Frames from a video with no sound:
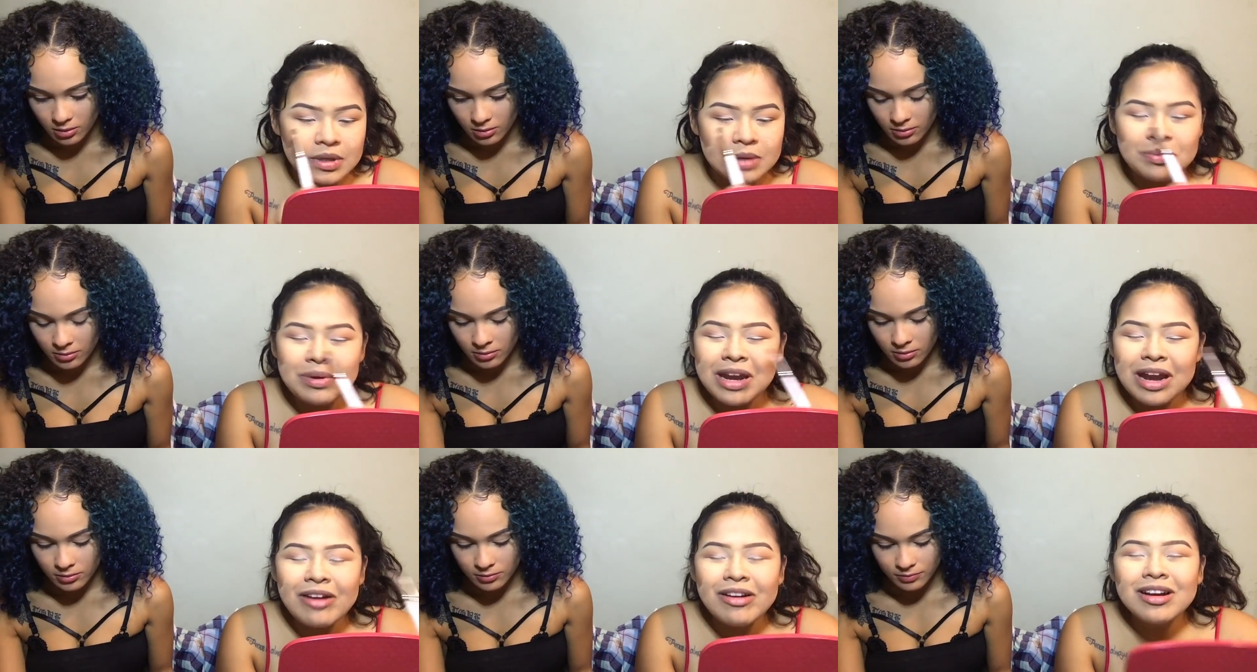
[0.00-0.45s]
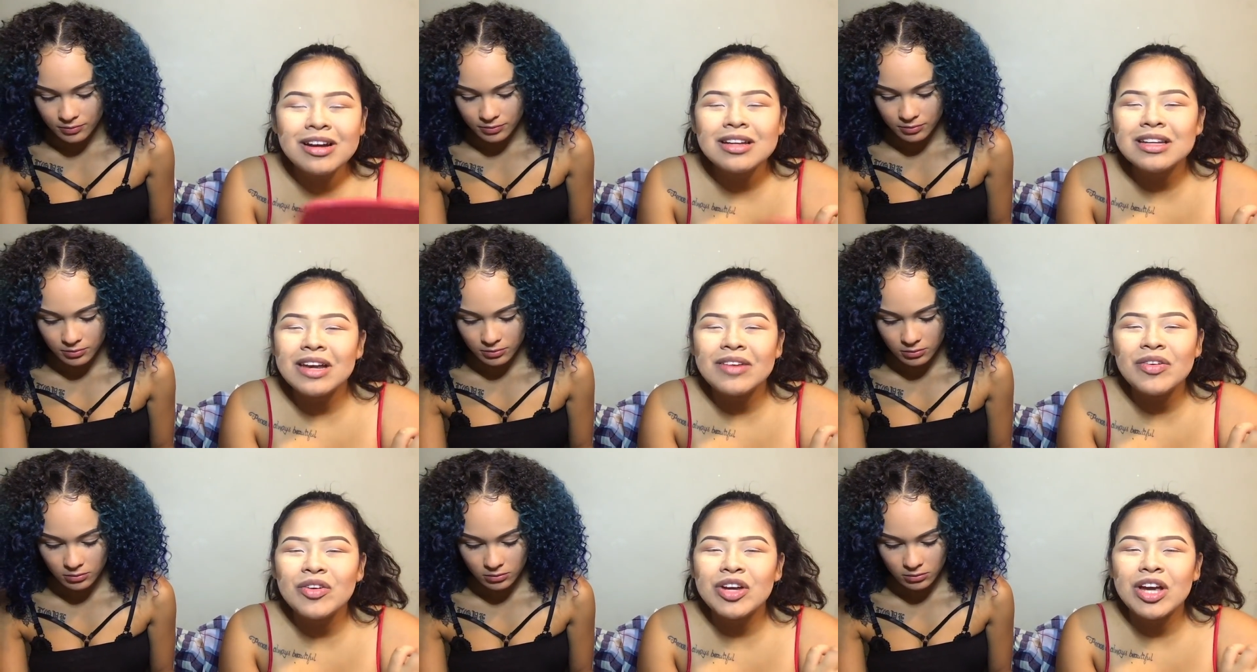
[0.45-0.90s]
Speaker 1: But Erica
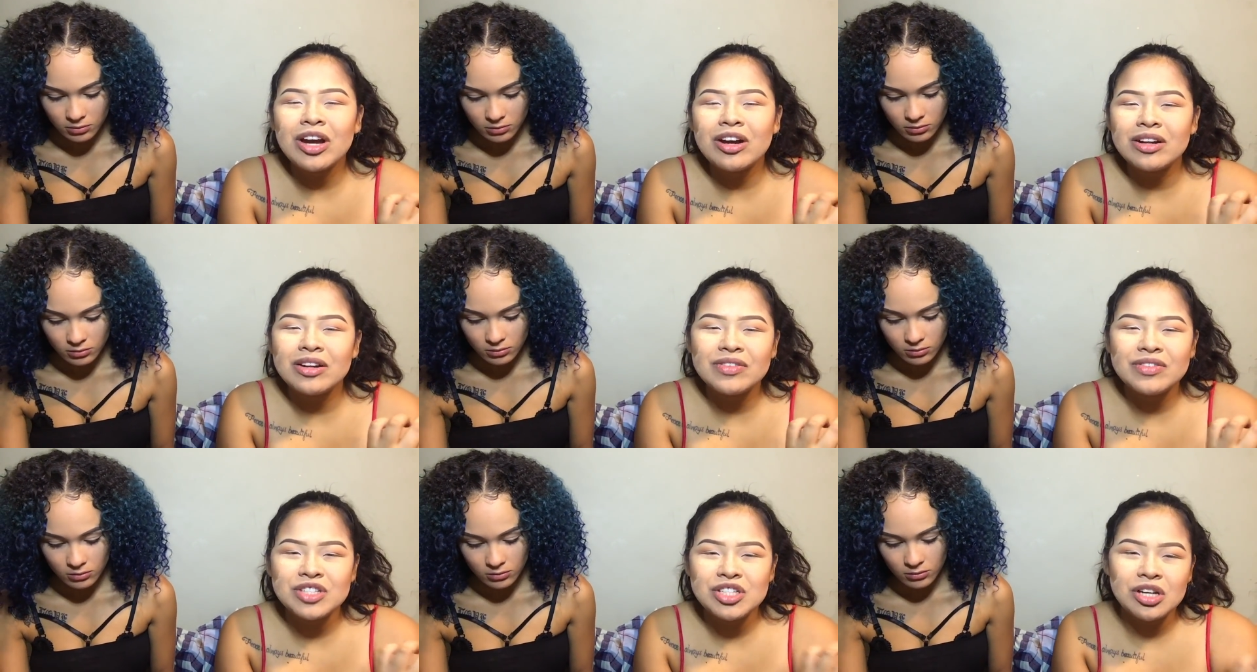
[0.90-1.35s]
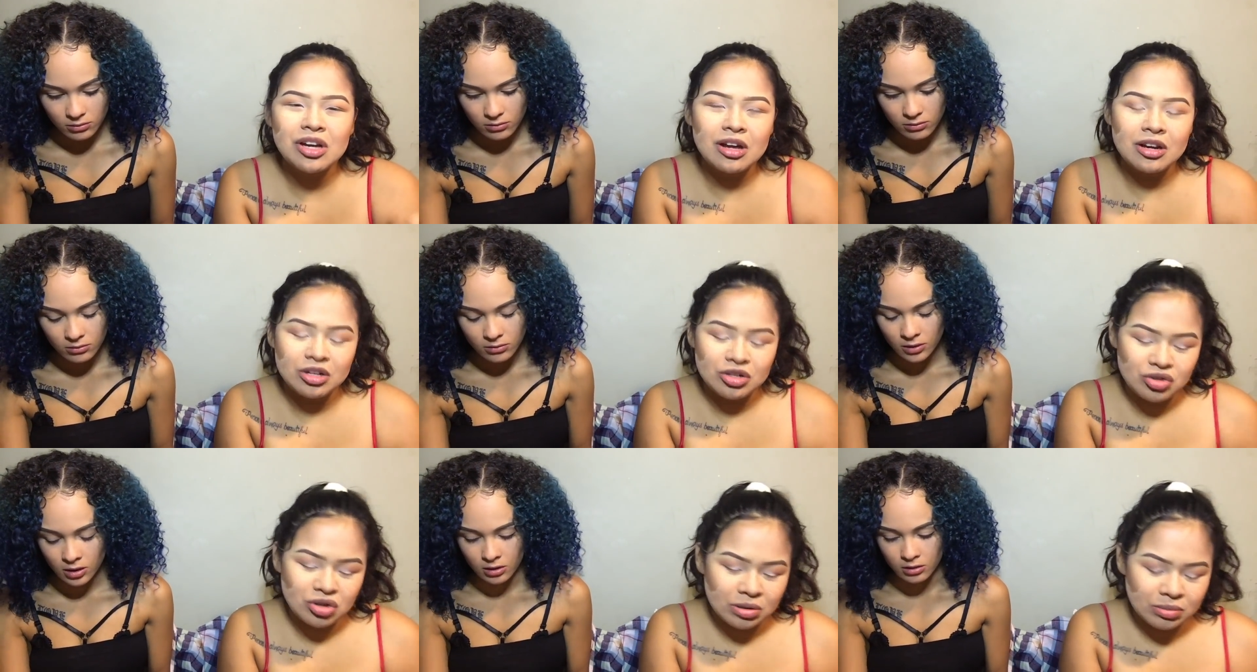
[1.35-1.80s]
never cared if she got
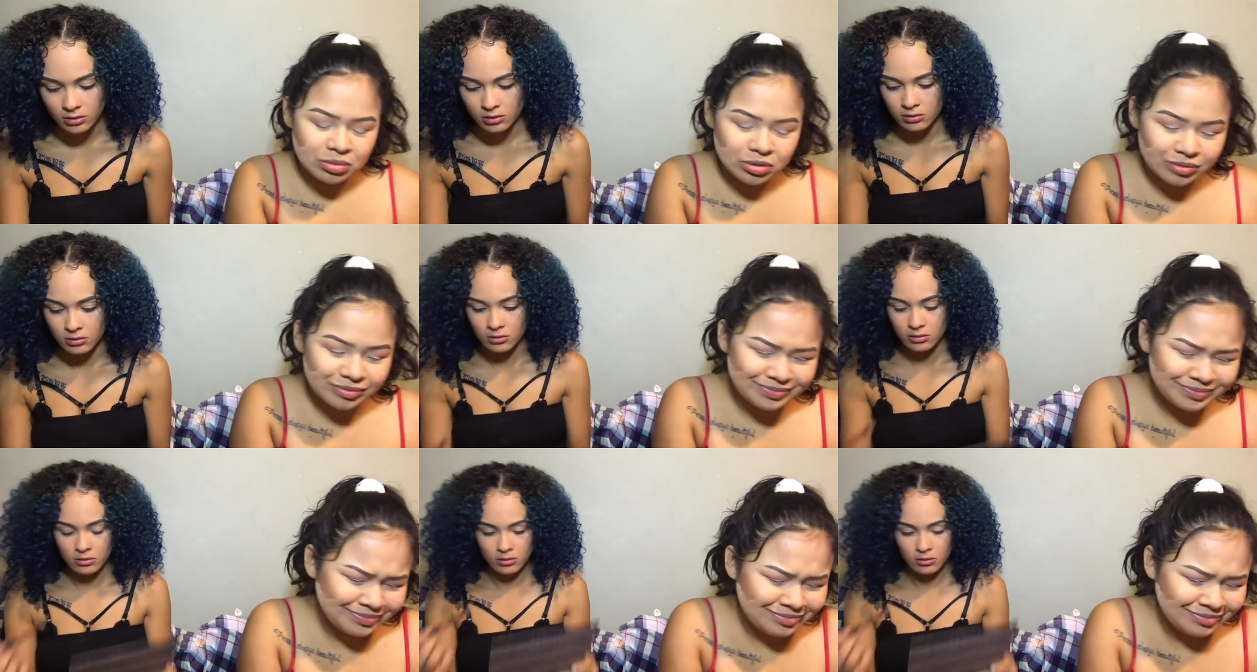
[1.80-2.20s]
in trouble.